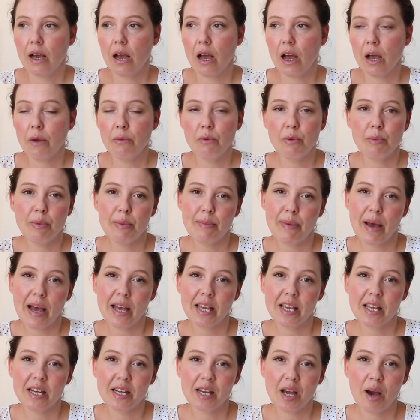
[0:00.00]
I will be
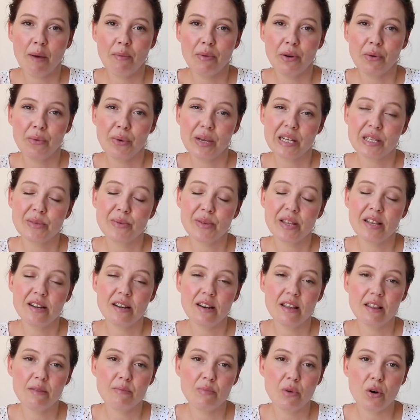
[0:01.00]
back in a couple of weeks with
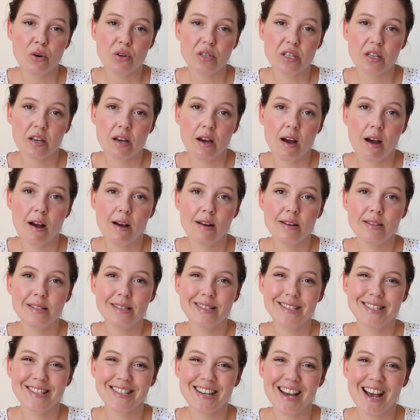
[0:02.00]
another
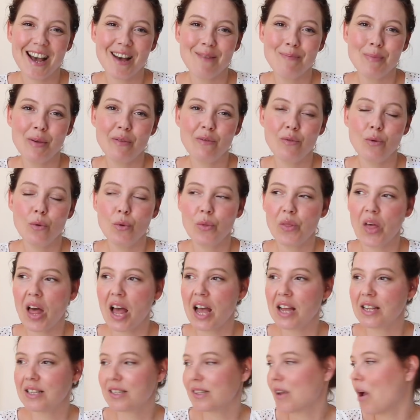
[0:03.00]
podcast, and before
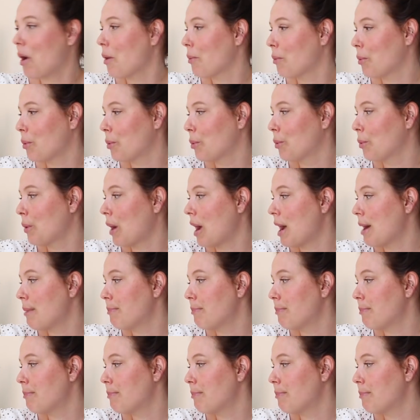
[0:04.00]
that I will